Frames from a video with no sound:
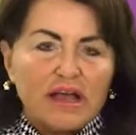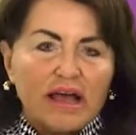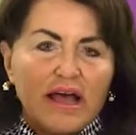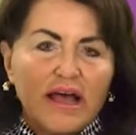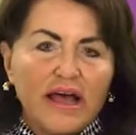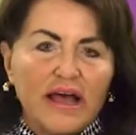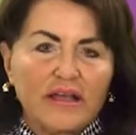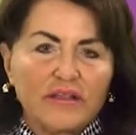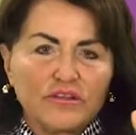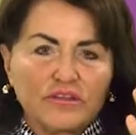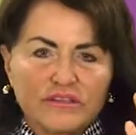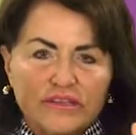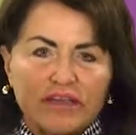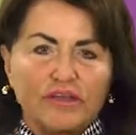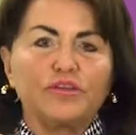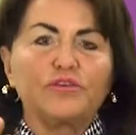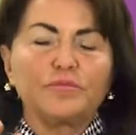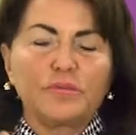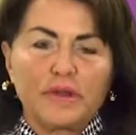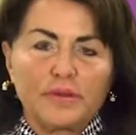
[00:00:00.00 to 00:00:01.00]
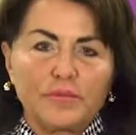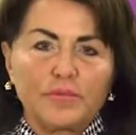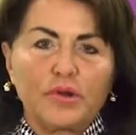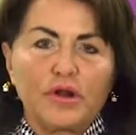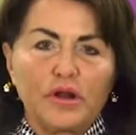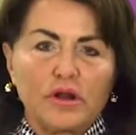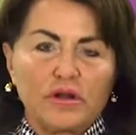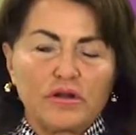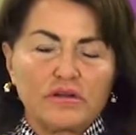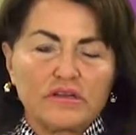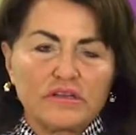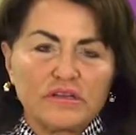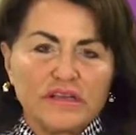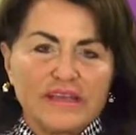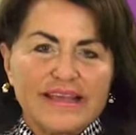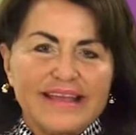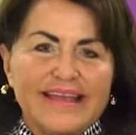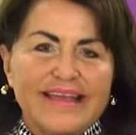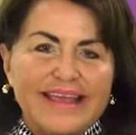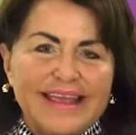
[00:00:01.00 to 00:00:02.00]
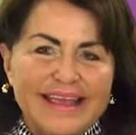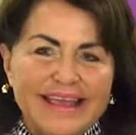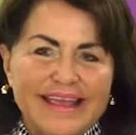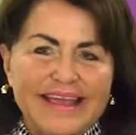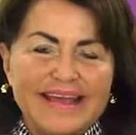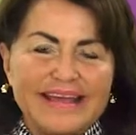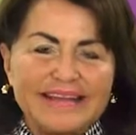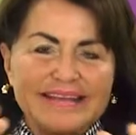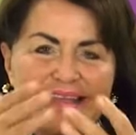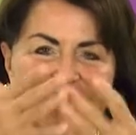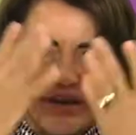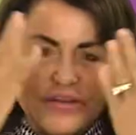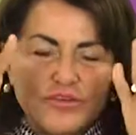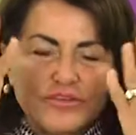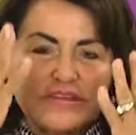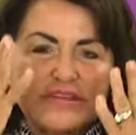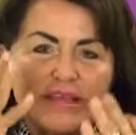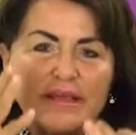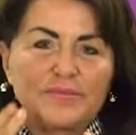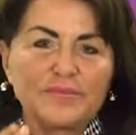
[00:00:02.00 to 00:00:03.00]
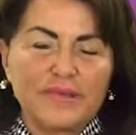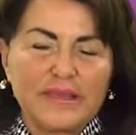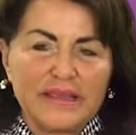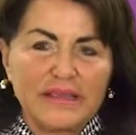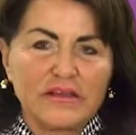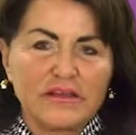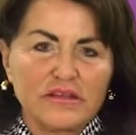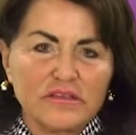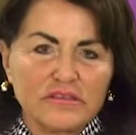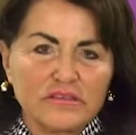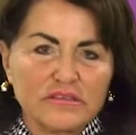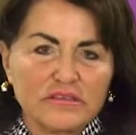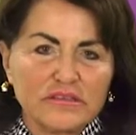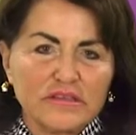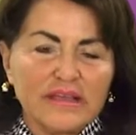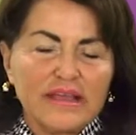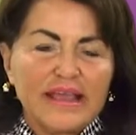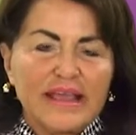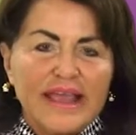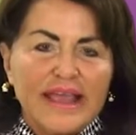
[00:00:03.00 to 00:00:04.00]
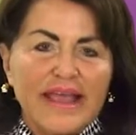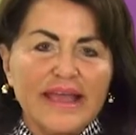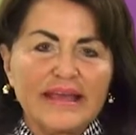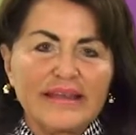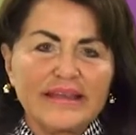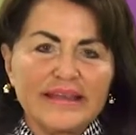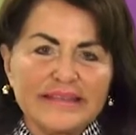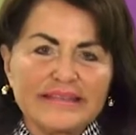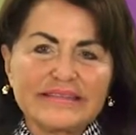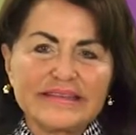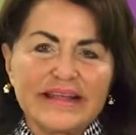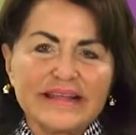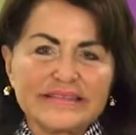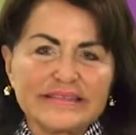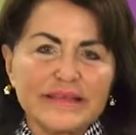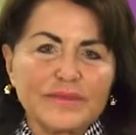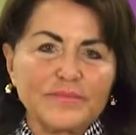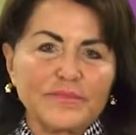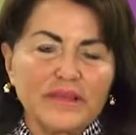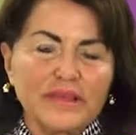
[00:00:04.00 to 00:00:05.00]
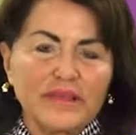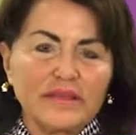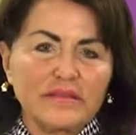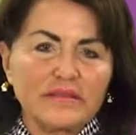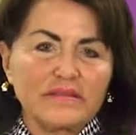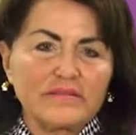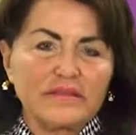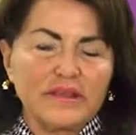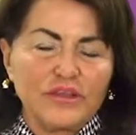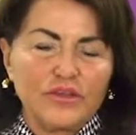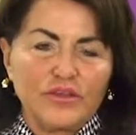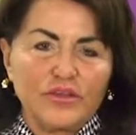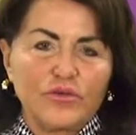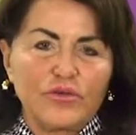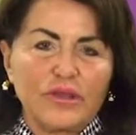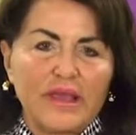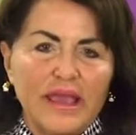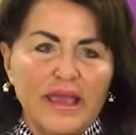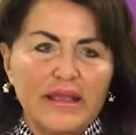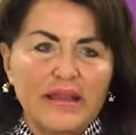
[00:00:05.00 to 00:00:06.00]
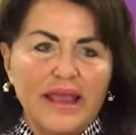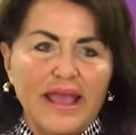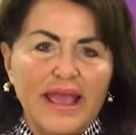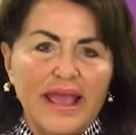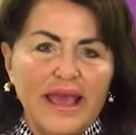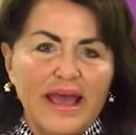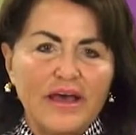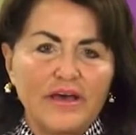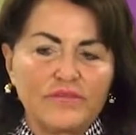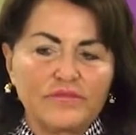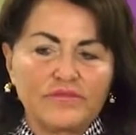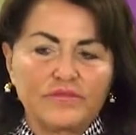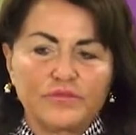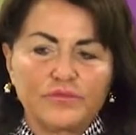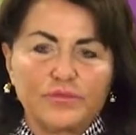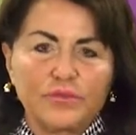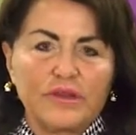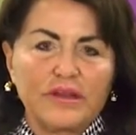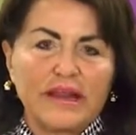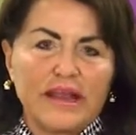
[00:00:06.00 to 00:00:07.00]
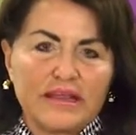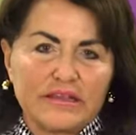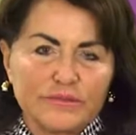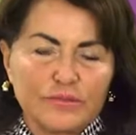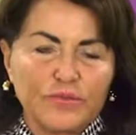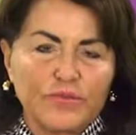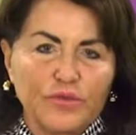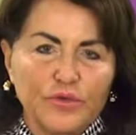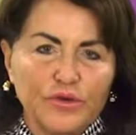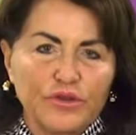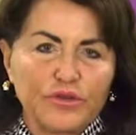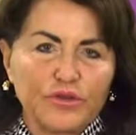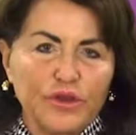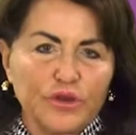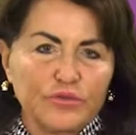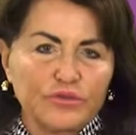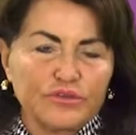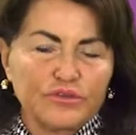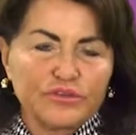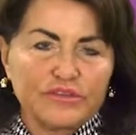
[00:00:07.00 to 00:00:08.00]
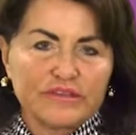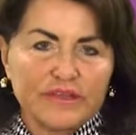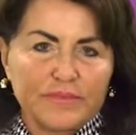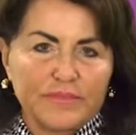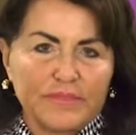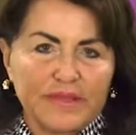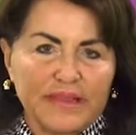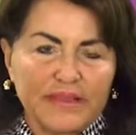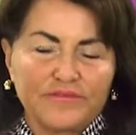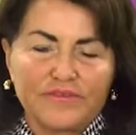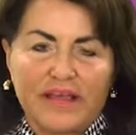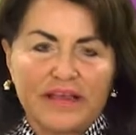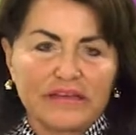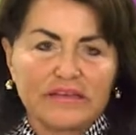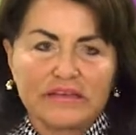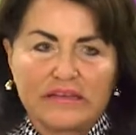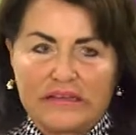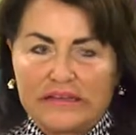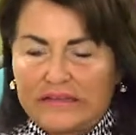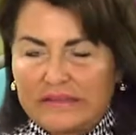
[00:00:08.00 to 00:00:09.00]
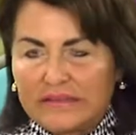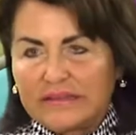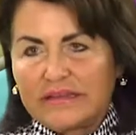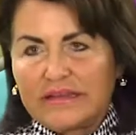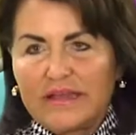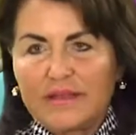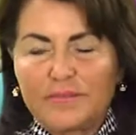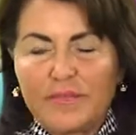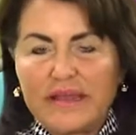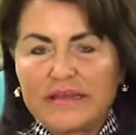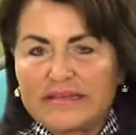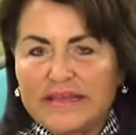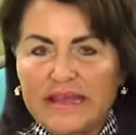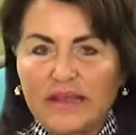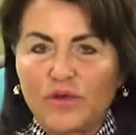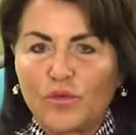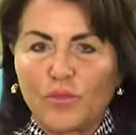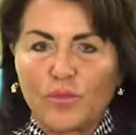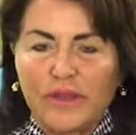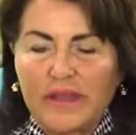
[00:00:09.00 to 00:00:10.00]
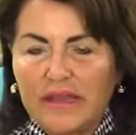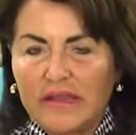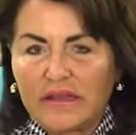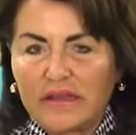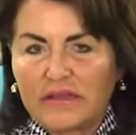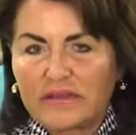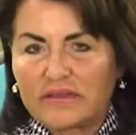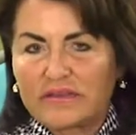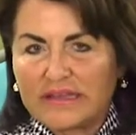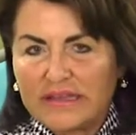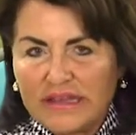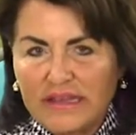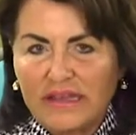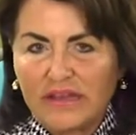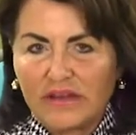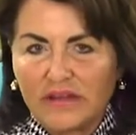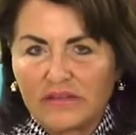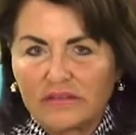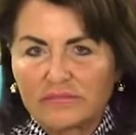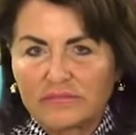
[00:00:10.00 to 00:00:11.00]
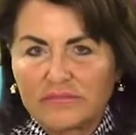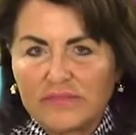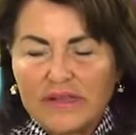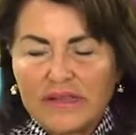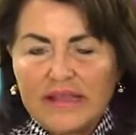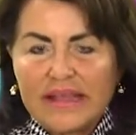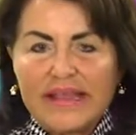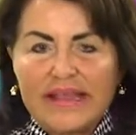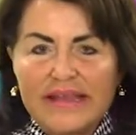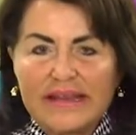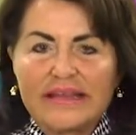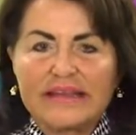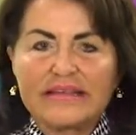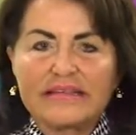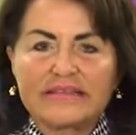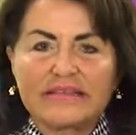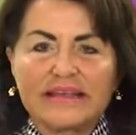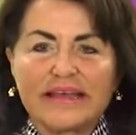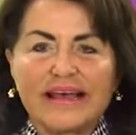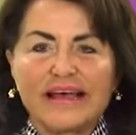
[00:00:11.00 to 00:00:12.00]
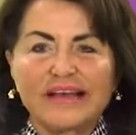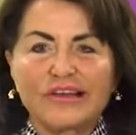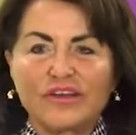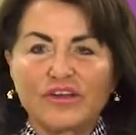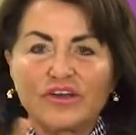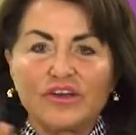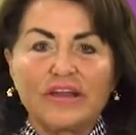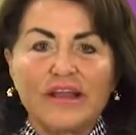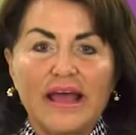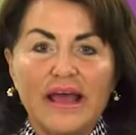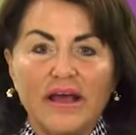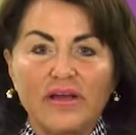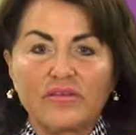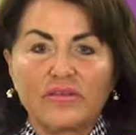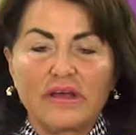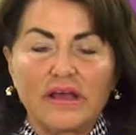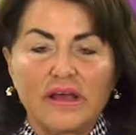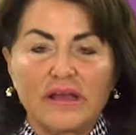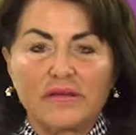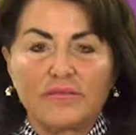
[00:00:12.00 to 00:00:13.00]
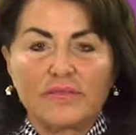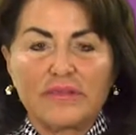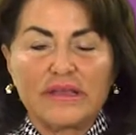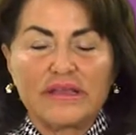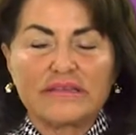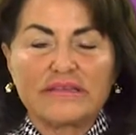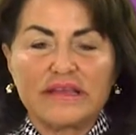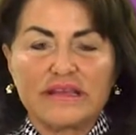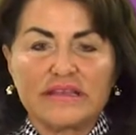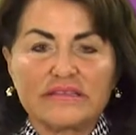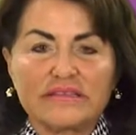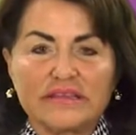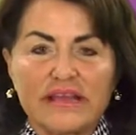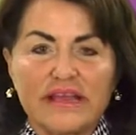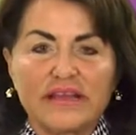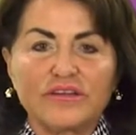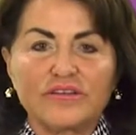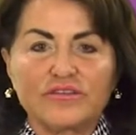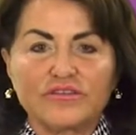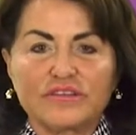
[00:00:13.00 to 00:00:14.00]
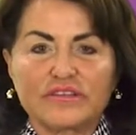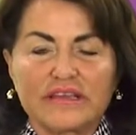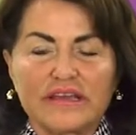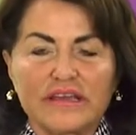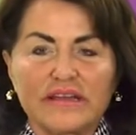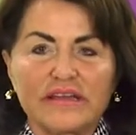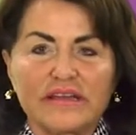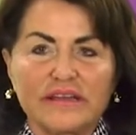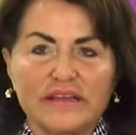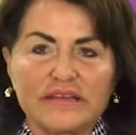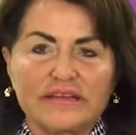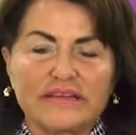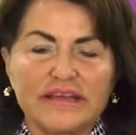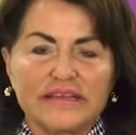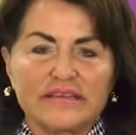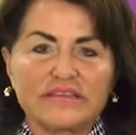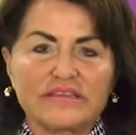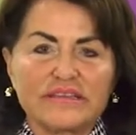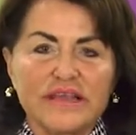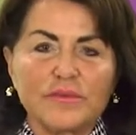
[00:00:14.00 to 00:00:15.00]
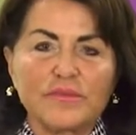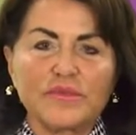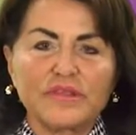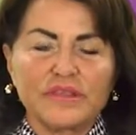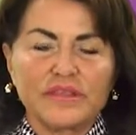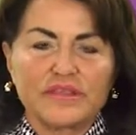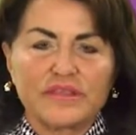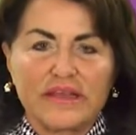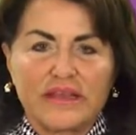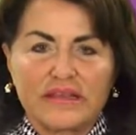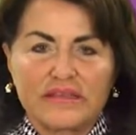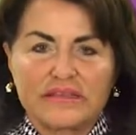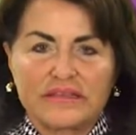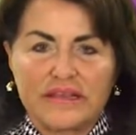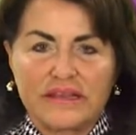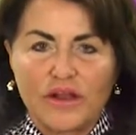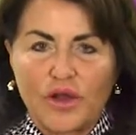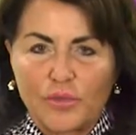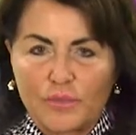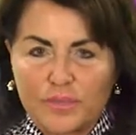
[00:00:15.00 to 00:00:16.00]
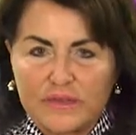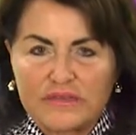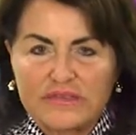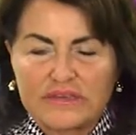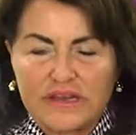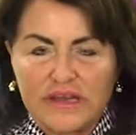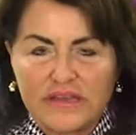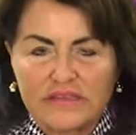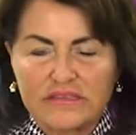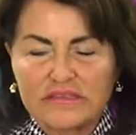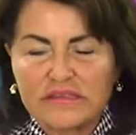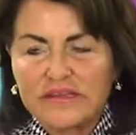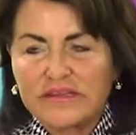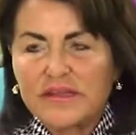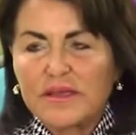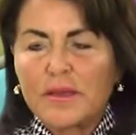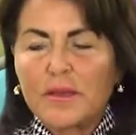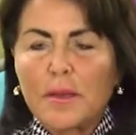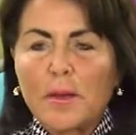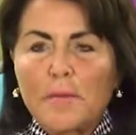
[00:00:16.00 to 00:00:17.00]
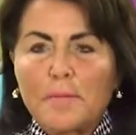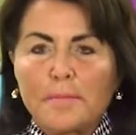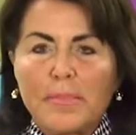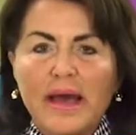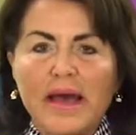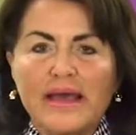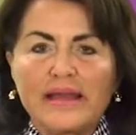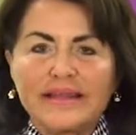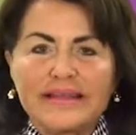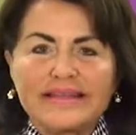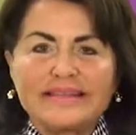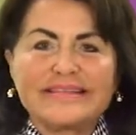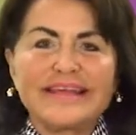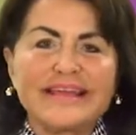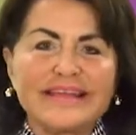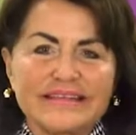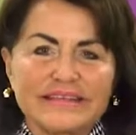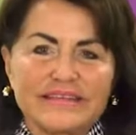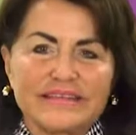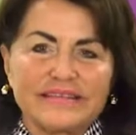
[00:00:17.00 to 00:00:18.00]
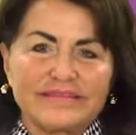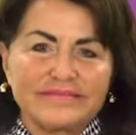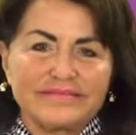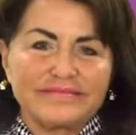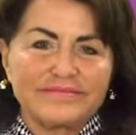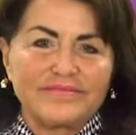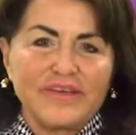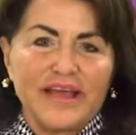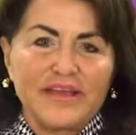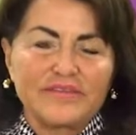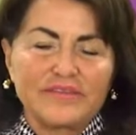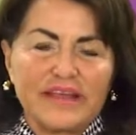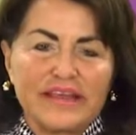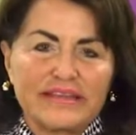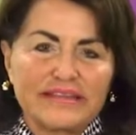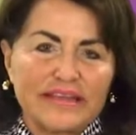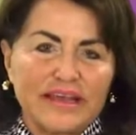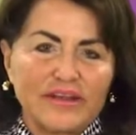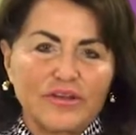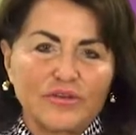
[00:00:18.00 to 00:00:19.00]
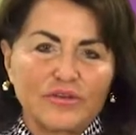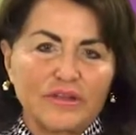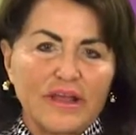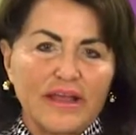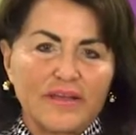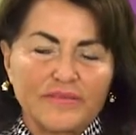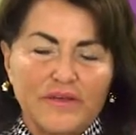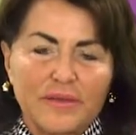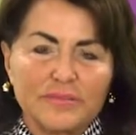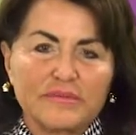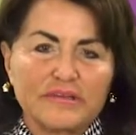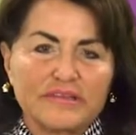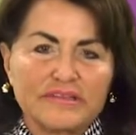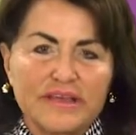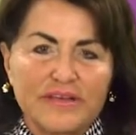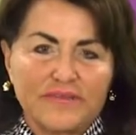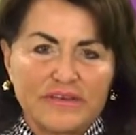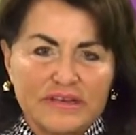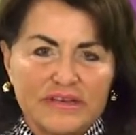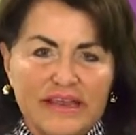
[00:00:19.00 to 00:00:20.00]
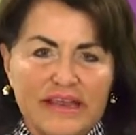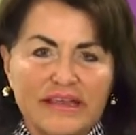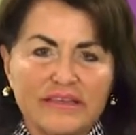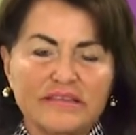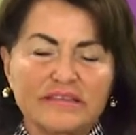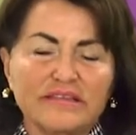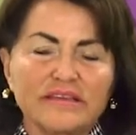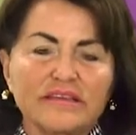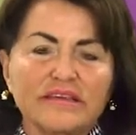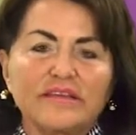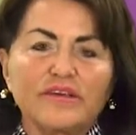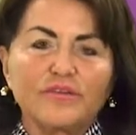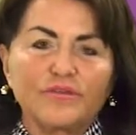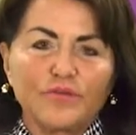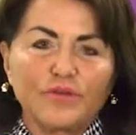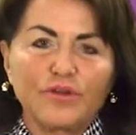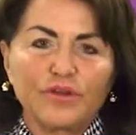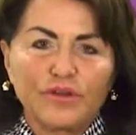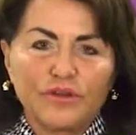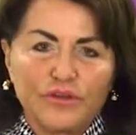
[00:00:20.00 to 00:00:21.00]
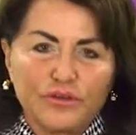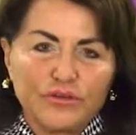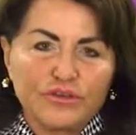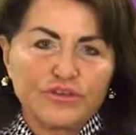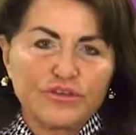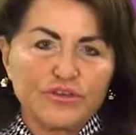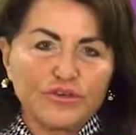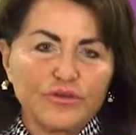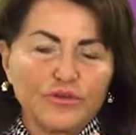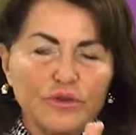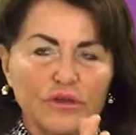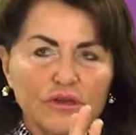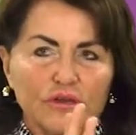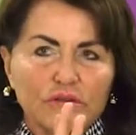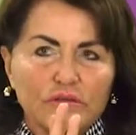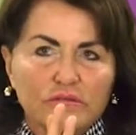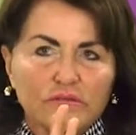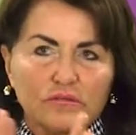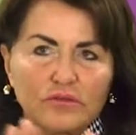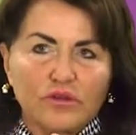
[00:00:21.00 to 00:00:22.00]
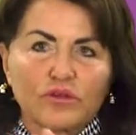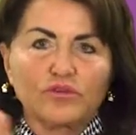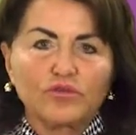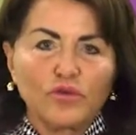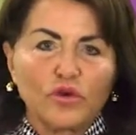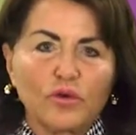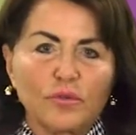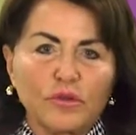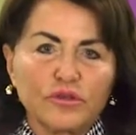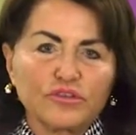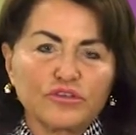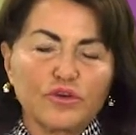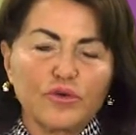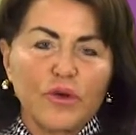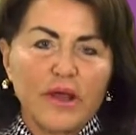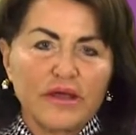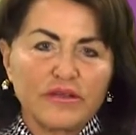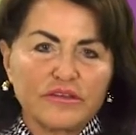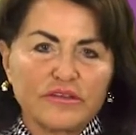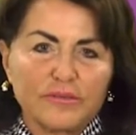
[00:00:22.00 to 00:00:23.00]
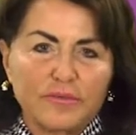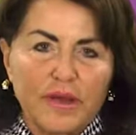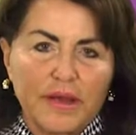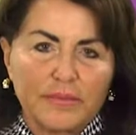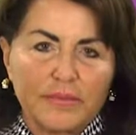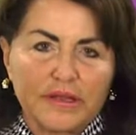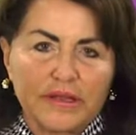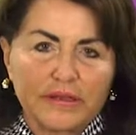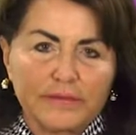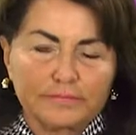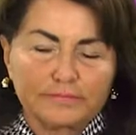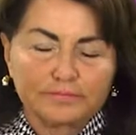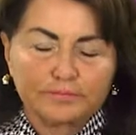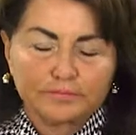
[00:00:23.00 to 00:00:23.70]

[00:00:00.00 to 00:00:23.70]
Uh, looks like you've been burned and then your skin peels. And it's not something that you can have three days before you go do something. In fact, it may take a week to heal. It is a good outcome. It does tighten your skin and it does some of the things that Opus does, but it takes five days out of your life, up to seven days, for you to look normal to go out into public.